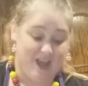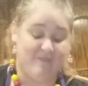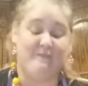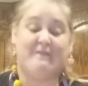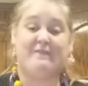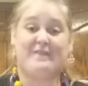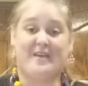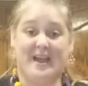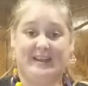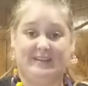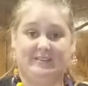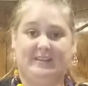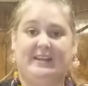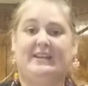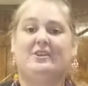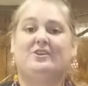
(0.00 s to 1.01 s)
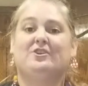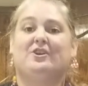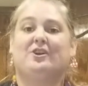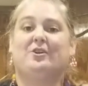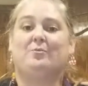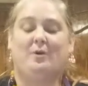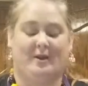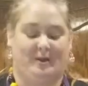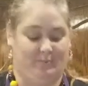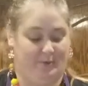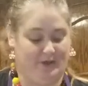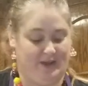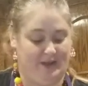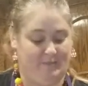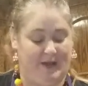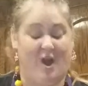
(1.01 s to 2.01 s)
Finally, you're going to want to
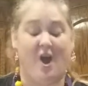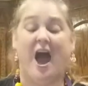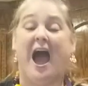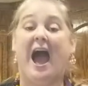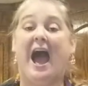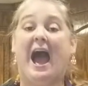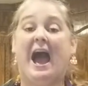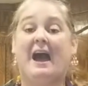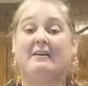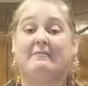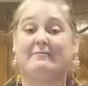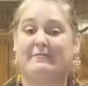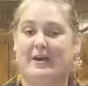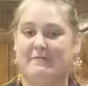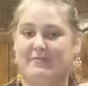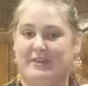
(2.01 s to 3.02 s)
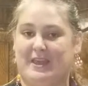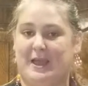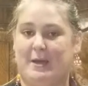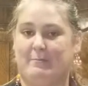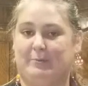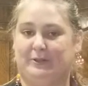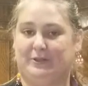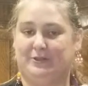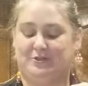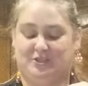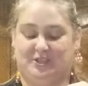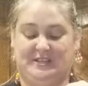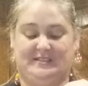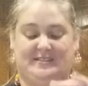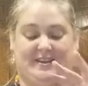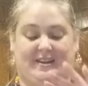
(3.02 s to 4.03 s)
put about half of the blue
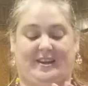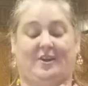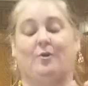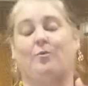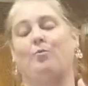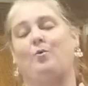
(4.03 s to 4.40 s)
cheese in here.